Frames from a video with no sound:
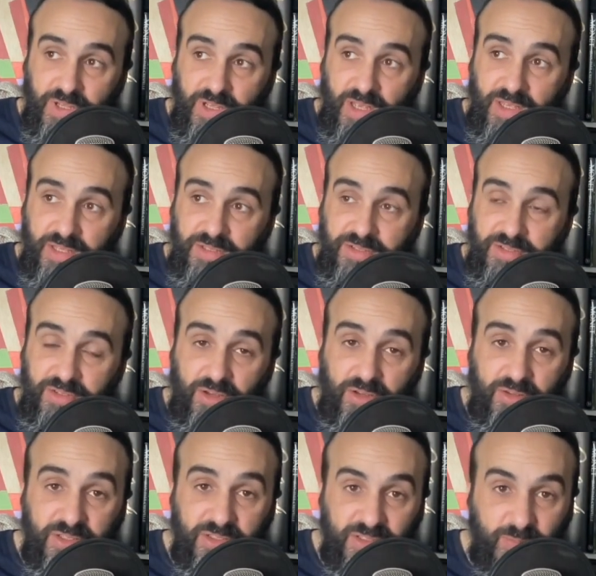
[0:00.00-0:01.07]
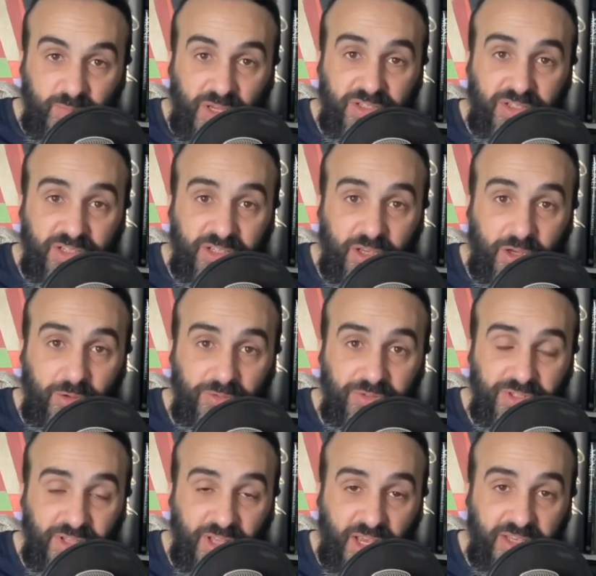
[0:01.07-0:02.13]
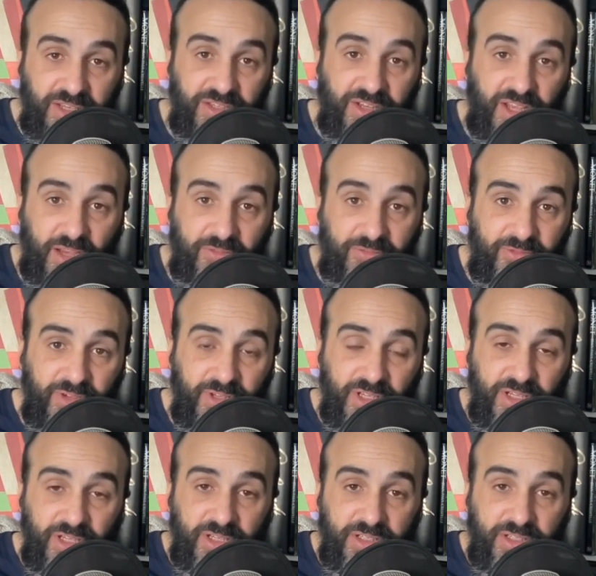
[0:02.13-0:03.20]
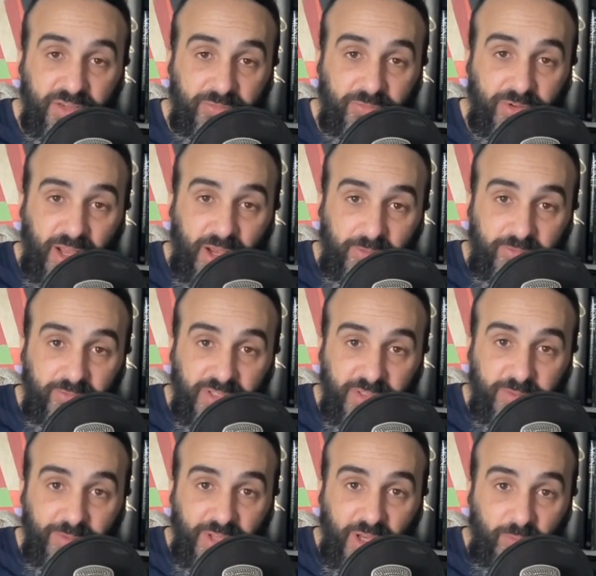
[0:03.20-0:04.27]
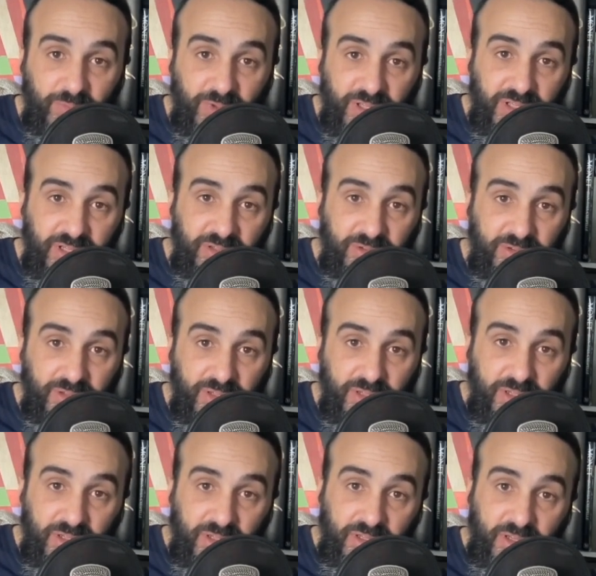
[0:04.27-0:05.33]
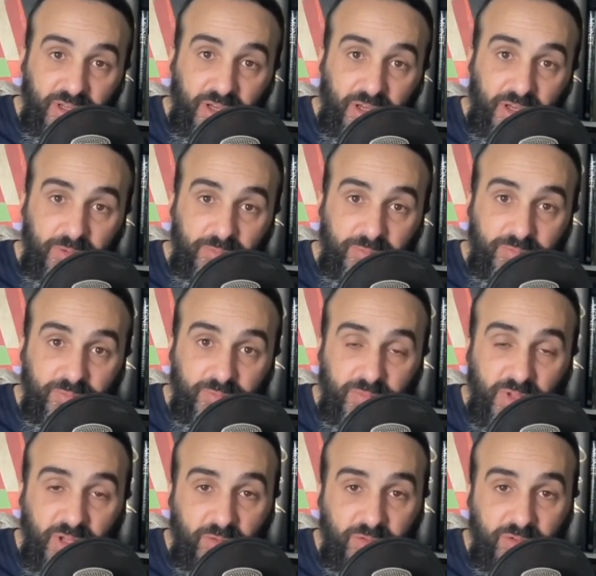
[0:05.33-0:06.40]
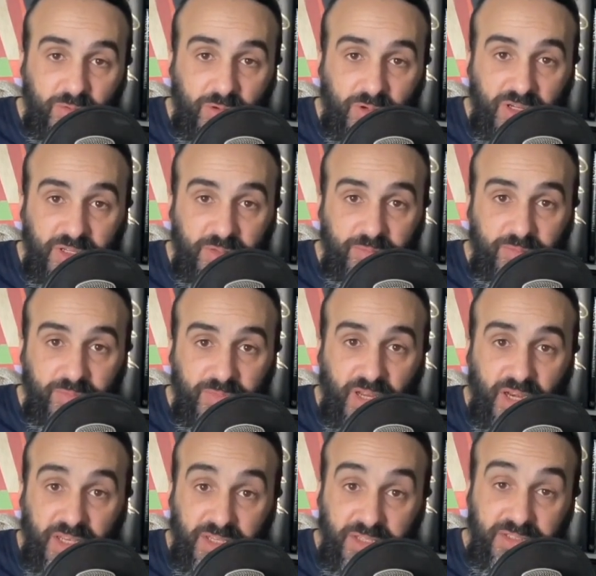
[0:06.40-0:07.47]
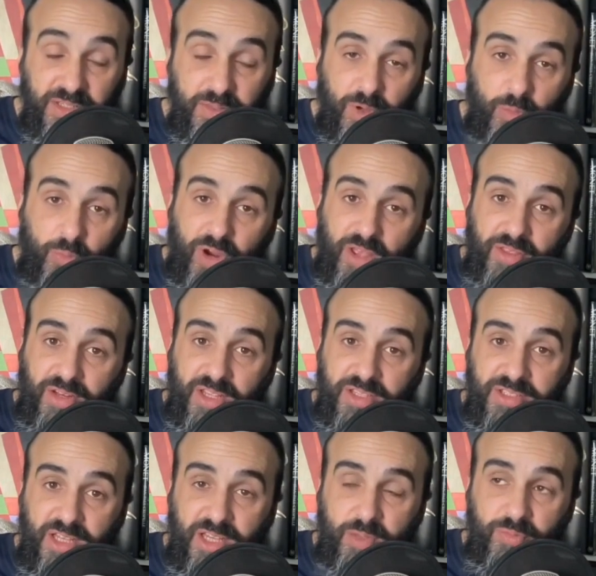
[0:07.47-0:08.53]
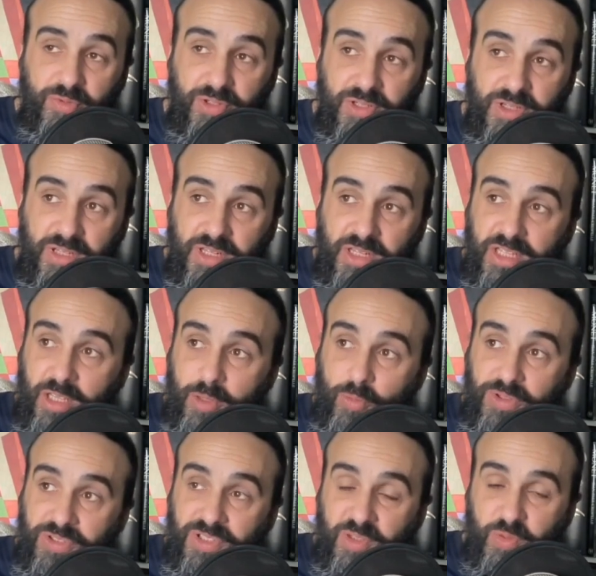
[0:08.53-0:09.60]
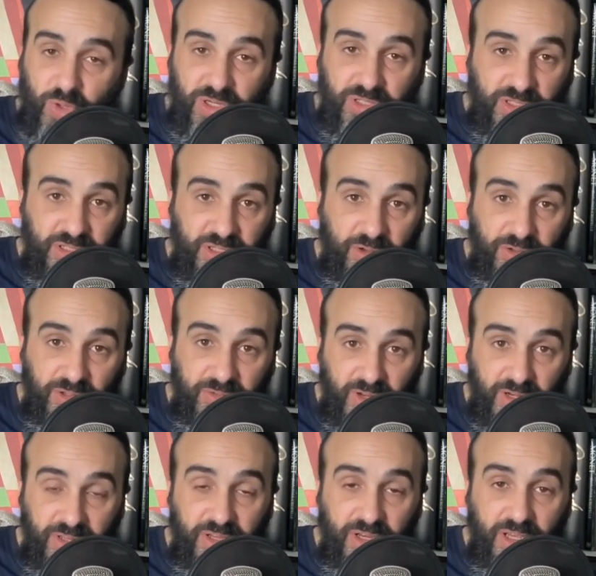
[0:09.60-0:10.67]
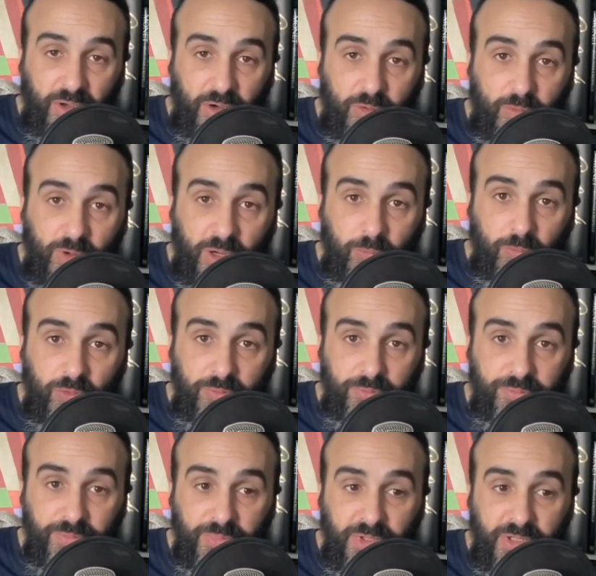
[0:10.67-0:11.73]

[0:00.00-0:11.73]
and not especially cold so that I could have different outfits without being, um, you know, struggling. And I could see my breath last night, but it wasn't especially cold. If anything, I got quite warm.